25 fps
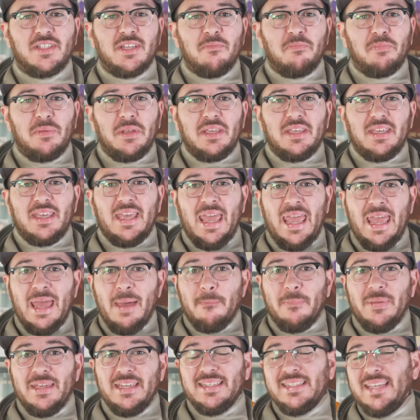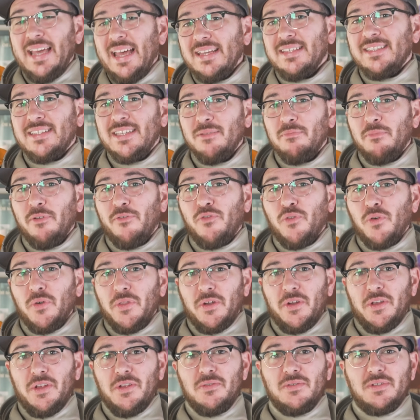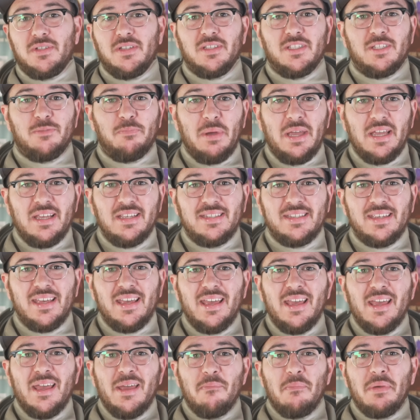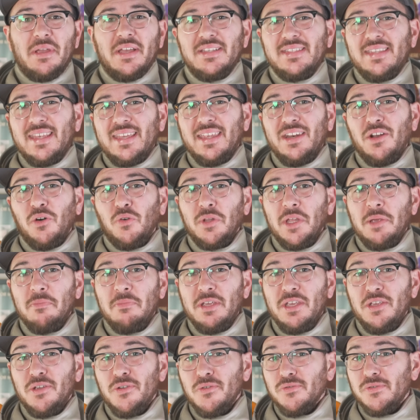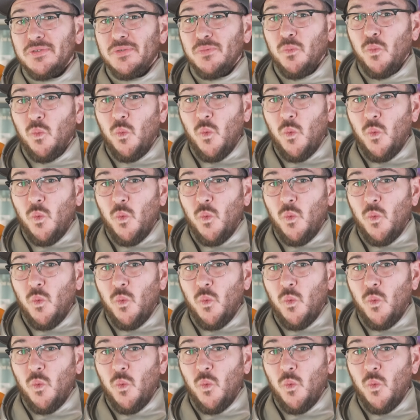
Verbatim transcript: simply can't be tested before they're used in space because they can only be used